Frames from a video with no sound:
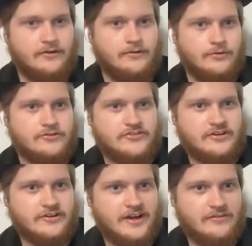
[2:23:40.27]
We're just
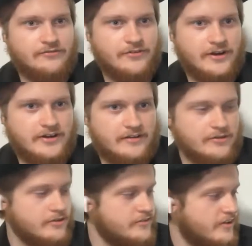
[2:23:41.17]
here to have fun, have a
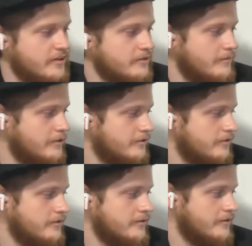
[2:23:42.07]
good time,
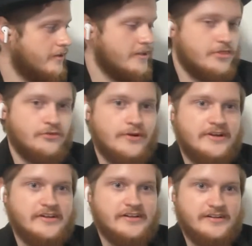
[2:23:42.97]
and
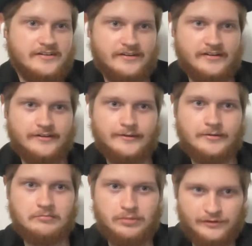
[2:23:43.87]
3D
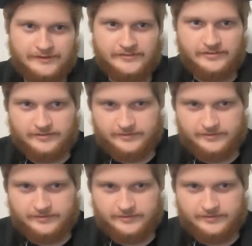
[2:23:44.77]
print.